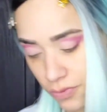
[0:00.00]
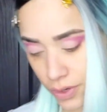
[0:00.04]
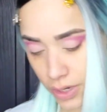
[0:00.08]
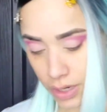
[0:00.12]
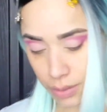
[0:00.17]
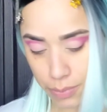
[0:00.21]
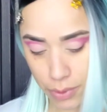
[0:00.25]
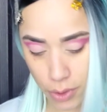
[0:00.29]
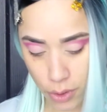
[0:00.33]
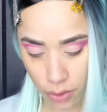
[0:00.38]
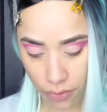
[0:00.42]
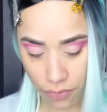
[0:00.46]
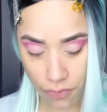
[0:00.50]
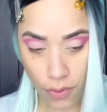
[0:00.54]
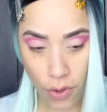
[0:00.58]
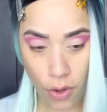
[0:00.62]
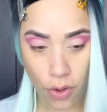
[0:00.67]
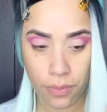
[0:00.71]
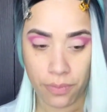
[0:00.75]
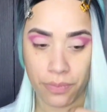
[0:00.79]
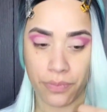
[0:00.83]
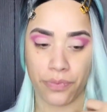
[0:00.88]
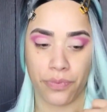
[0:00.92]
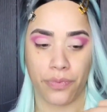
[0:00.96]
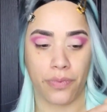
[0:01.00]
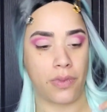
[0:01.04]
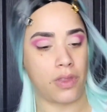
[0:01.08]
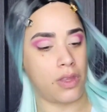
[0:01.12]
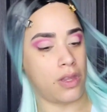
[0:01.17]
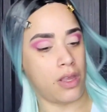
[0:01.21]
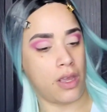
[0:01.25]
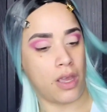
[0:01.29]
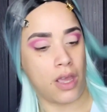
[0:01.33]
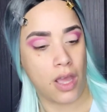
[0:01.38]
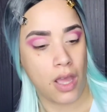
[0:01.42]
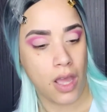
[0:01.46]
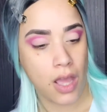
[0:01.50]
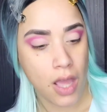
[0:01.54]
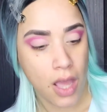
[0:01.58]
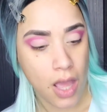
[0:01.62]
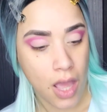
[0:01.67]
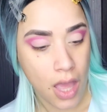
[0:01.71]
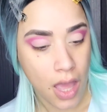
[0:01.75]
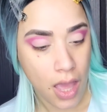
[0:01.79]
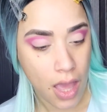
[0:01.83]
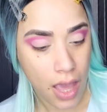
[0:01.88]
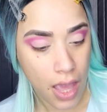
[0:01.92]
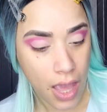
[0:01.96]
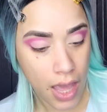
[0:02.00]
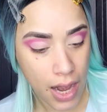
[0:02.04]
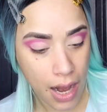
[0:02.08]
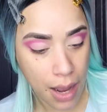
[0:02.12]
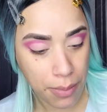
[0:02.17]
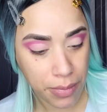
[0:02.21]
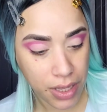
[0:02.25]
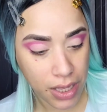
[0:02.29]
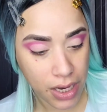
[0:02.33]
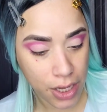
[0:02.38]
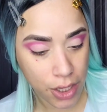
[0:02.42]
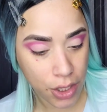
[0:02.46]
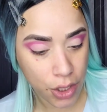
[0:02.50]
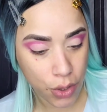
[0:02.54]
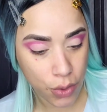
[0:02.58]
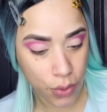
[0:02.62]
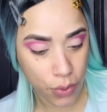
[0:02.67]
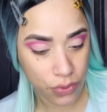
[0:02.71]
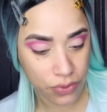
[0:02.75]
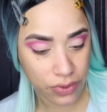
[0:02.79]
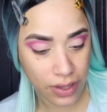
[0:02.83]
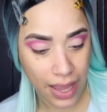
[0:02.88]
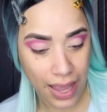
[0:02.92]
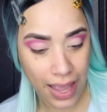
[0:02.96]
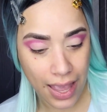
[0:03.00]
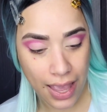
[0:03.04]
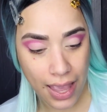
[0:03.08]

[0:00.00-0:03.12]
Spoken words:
really beautiful. And I'm gonna use